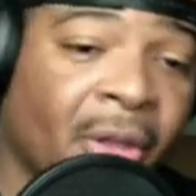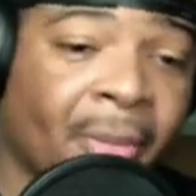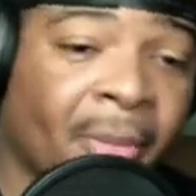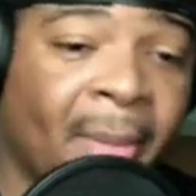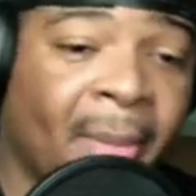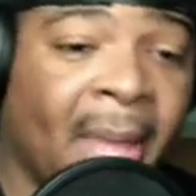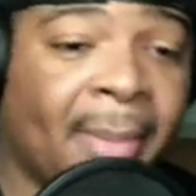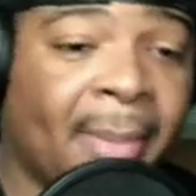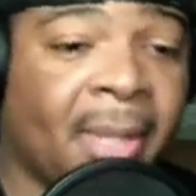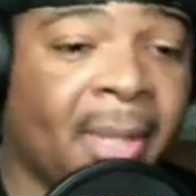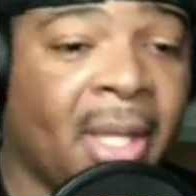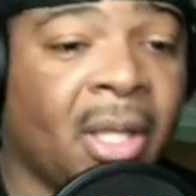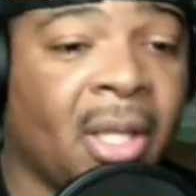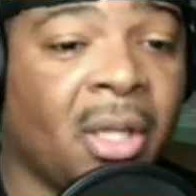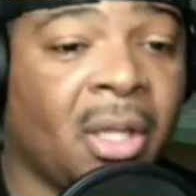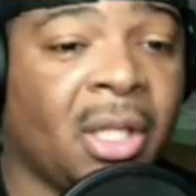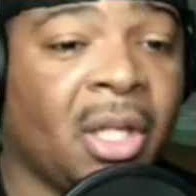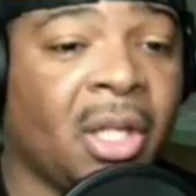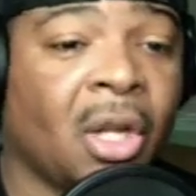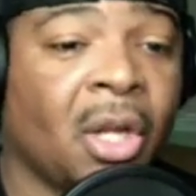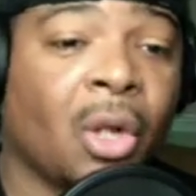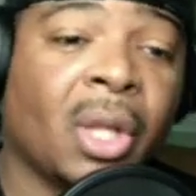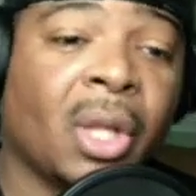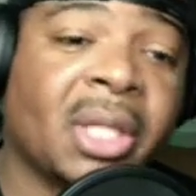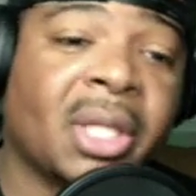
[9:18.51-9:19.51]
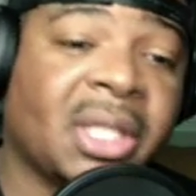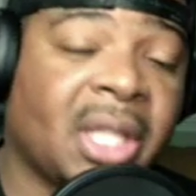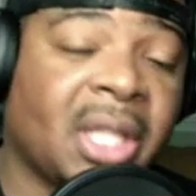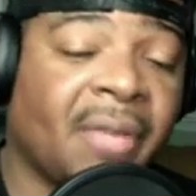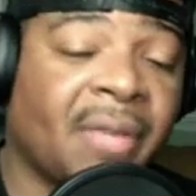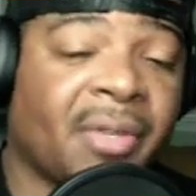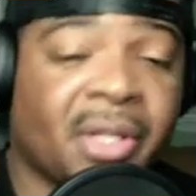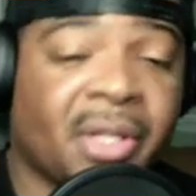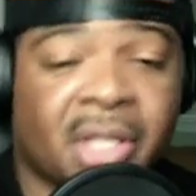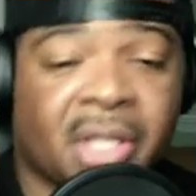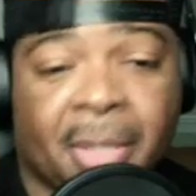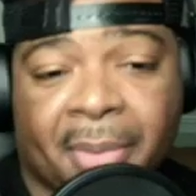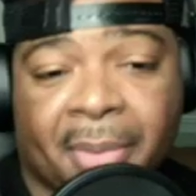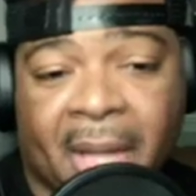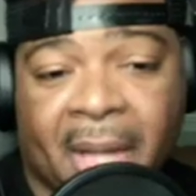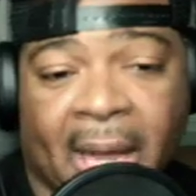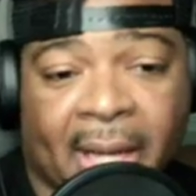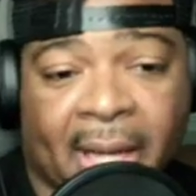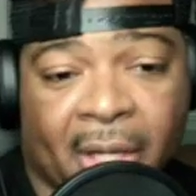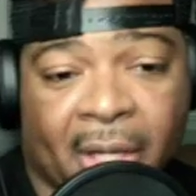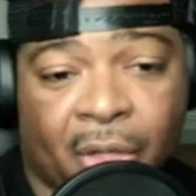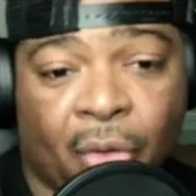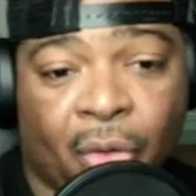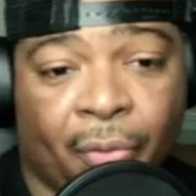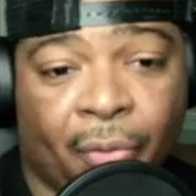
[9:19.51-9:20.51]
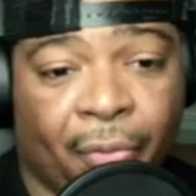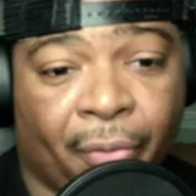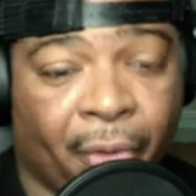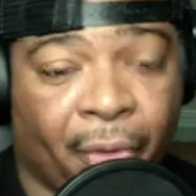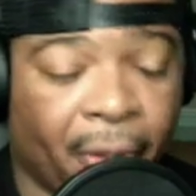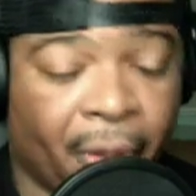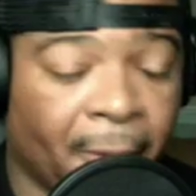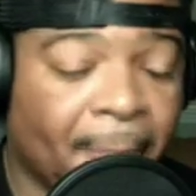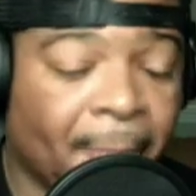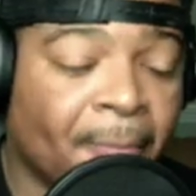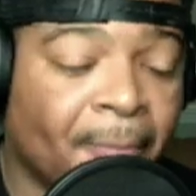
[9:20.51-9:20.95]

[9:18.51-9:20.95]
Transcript: Maybe, let's see if there's something I can do for you.